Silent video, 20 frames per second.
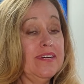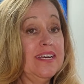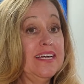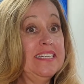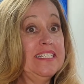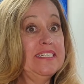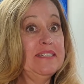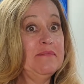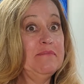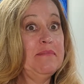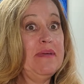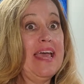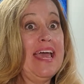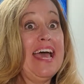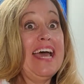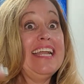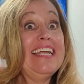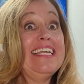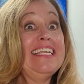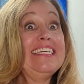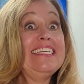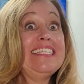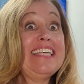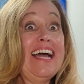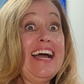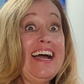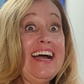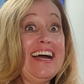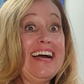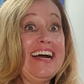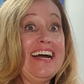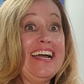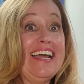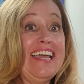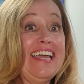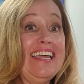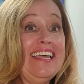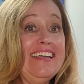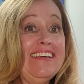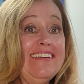demand is
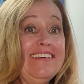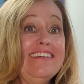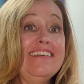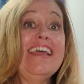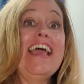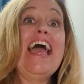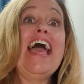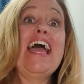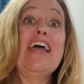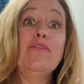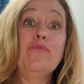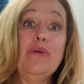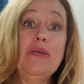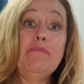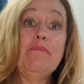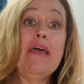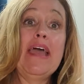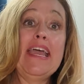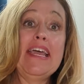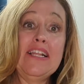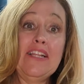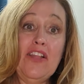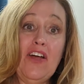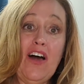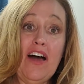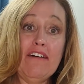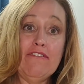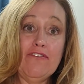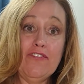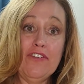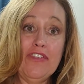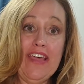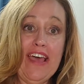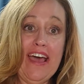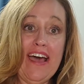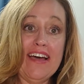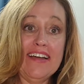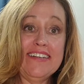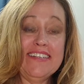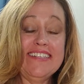high, and we pay a lot for
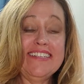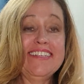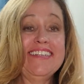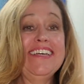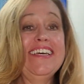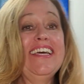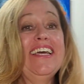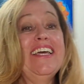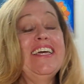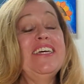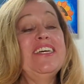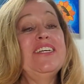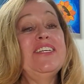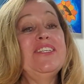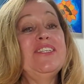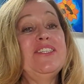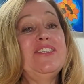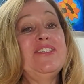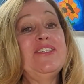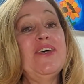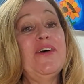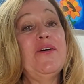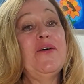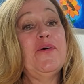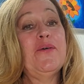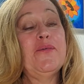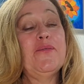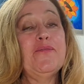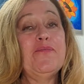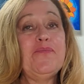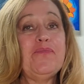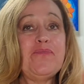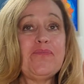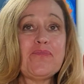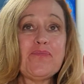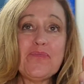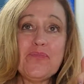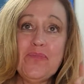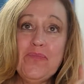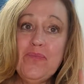that. So
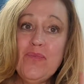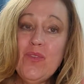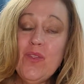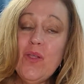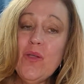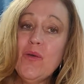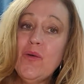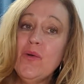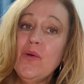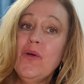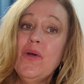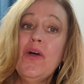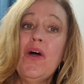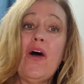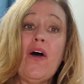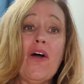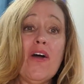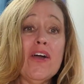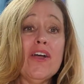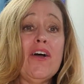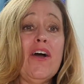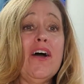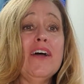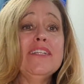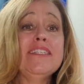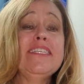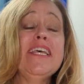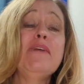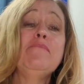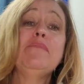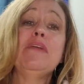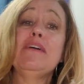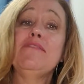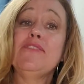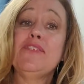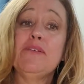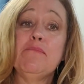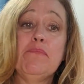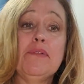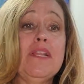our concept of
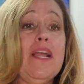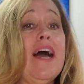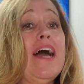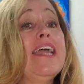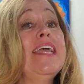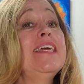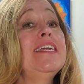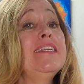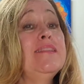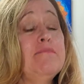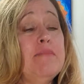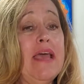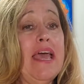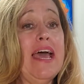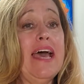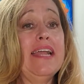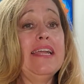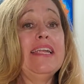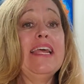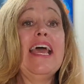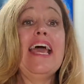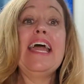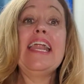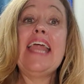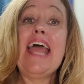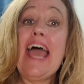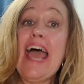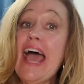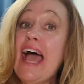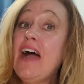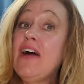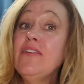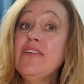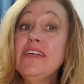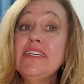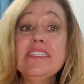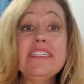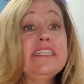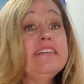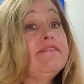supply and demand, and how
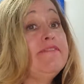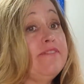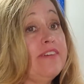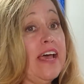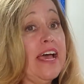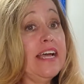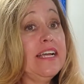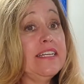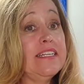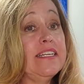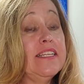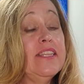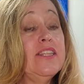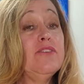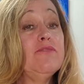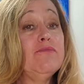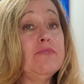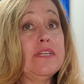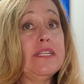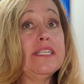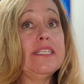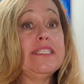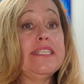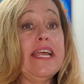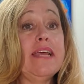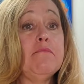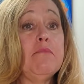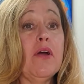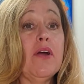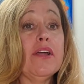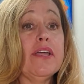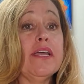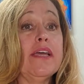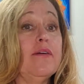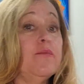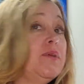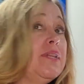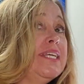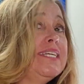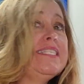does it affect the real estate market?
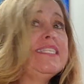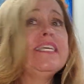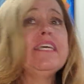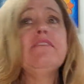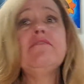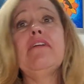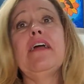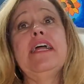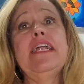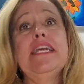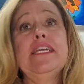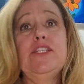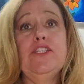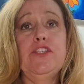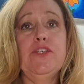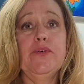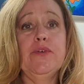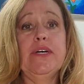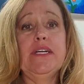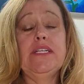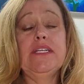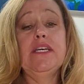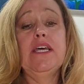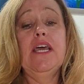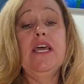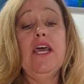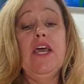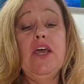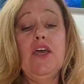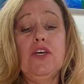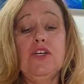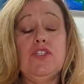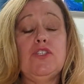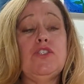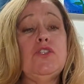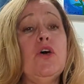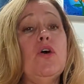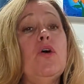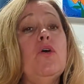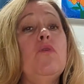Well, let's get right into it.
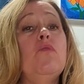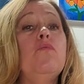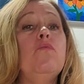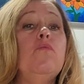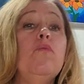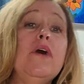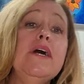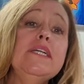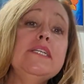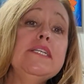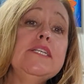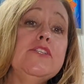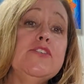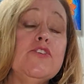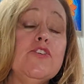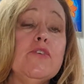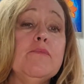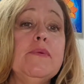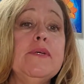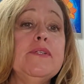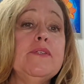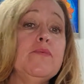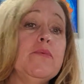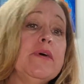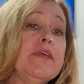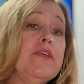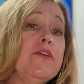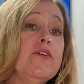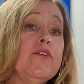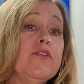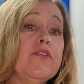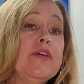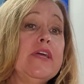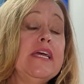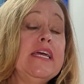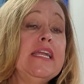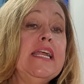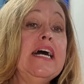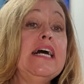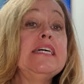So what determines whether you're
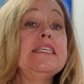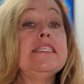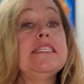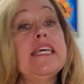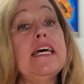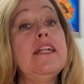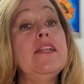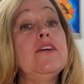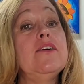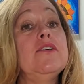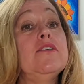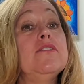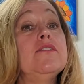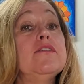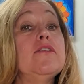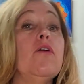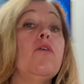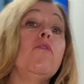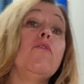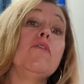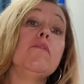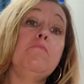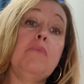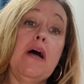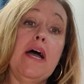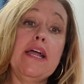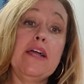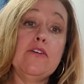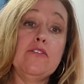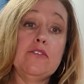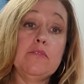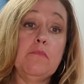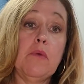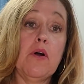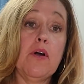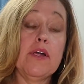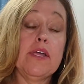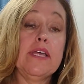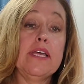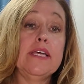in a seller's or buyer's
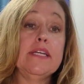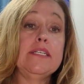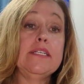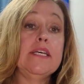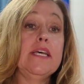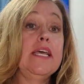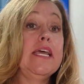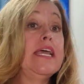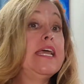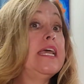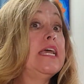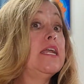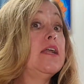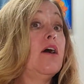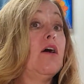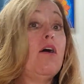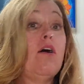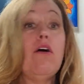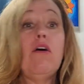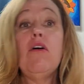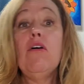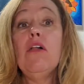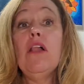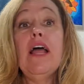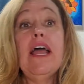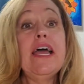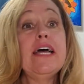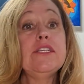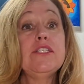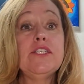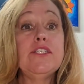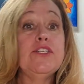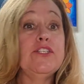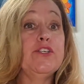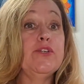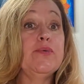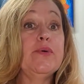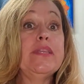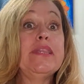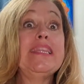market? It all has to
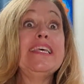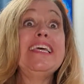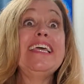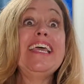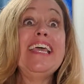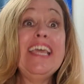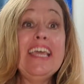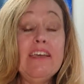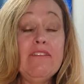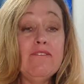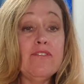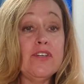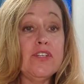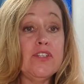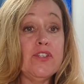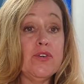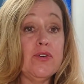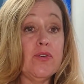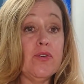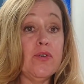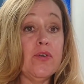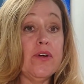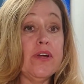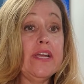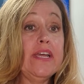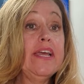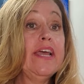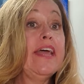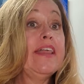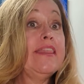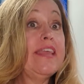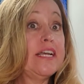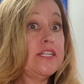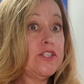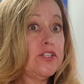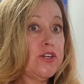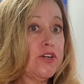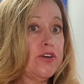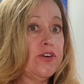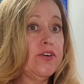do with the inventory that's
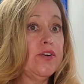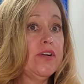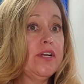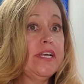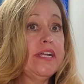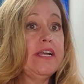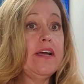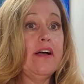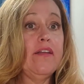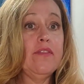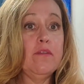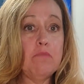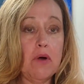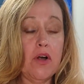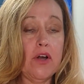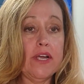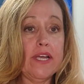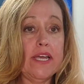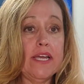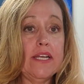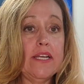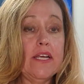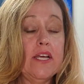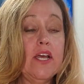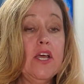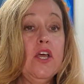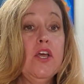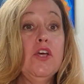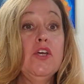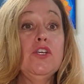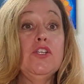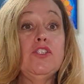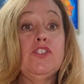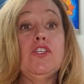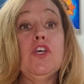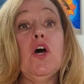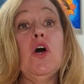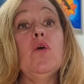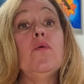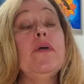currently on the market.
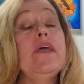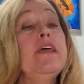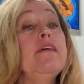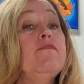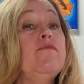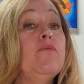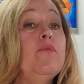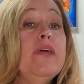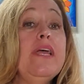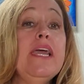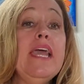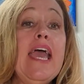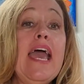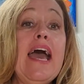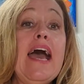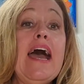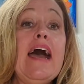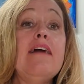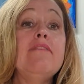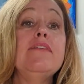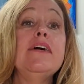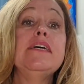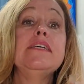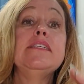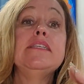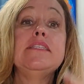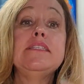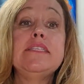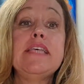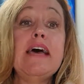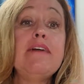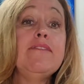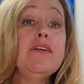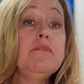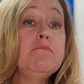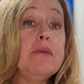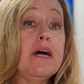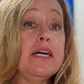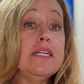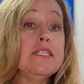So if we have
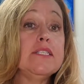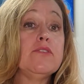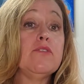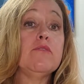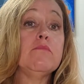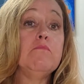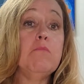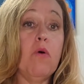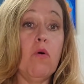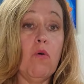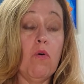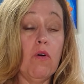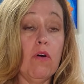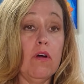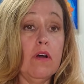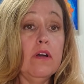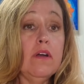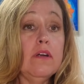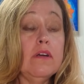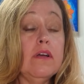7 months or more